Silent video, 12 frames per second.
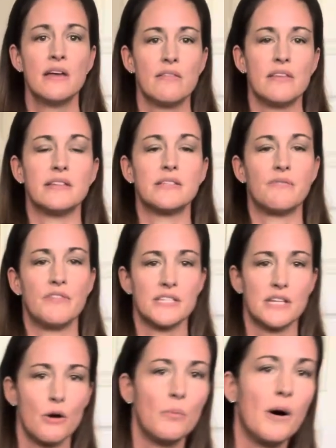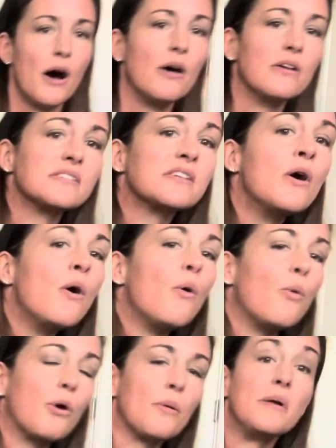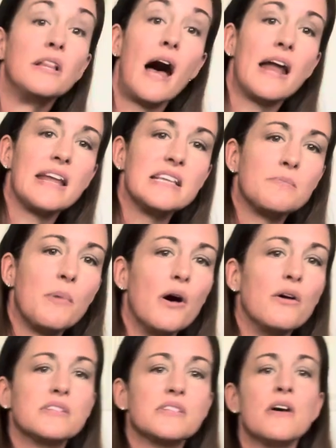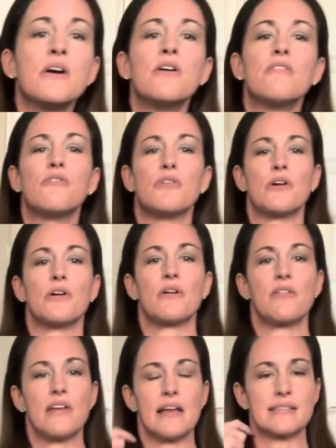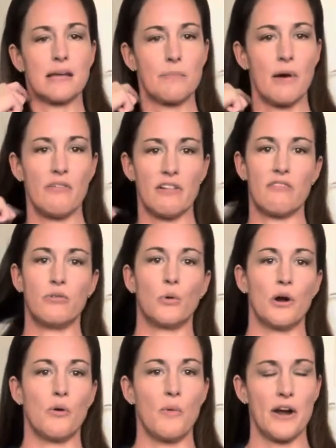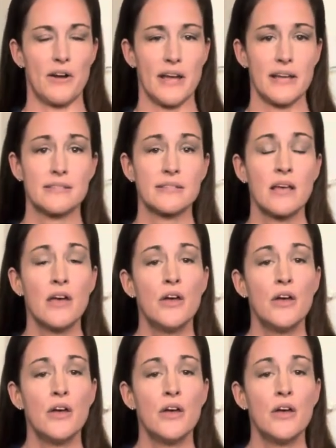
these physio balls or Pilates balls for things like pelvic floor awareness.